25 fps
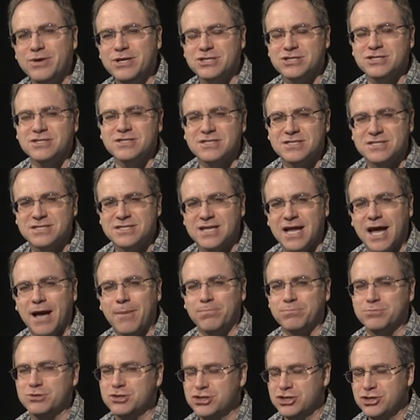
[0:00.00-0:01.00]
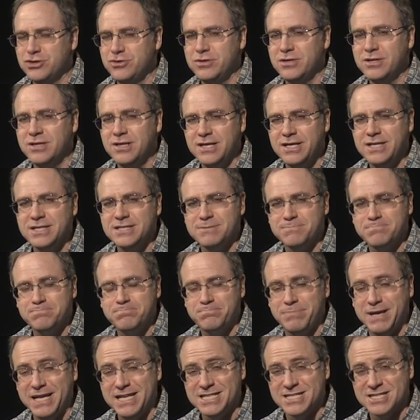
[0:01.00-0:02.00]
should stop shooting these
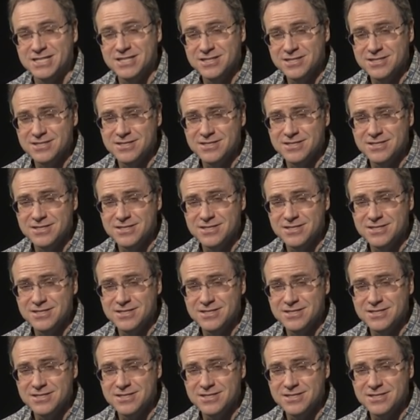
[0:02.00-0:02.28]
pigeons